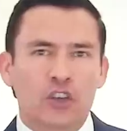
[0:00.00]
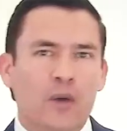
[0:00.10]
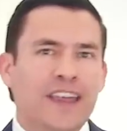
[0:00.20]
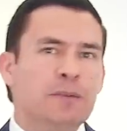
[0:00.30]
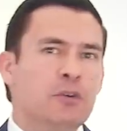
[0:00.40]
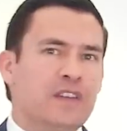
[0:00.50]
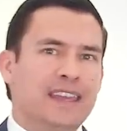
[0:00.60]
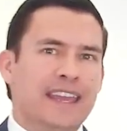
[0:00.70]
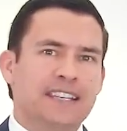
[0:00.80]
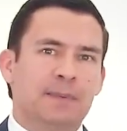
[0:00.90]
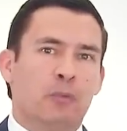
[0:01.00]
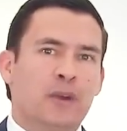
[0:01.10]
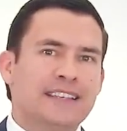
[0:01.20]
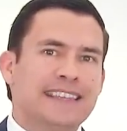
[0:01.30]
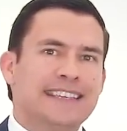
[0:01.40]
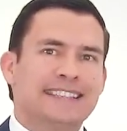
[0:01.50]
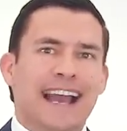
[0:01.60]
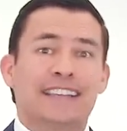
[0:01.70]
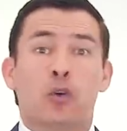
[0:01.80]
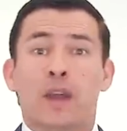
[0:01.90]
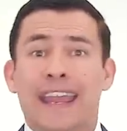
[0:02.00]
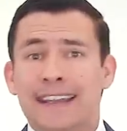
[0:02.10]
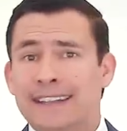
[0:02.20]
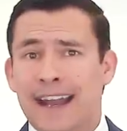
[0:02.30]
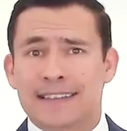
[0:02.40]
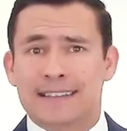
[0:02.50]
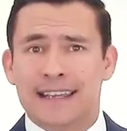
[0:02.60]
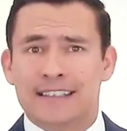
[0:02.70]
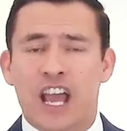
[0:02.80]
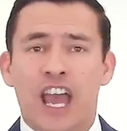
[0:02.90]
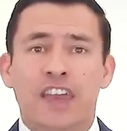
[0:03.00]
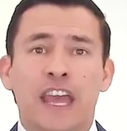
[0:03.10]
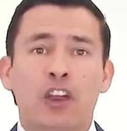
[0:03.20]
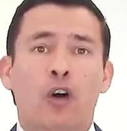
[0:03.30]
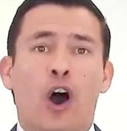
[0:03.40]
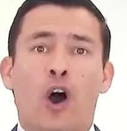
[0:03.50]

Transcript: So in the movie Kingsman, we see these guys going in and out of scenes. They are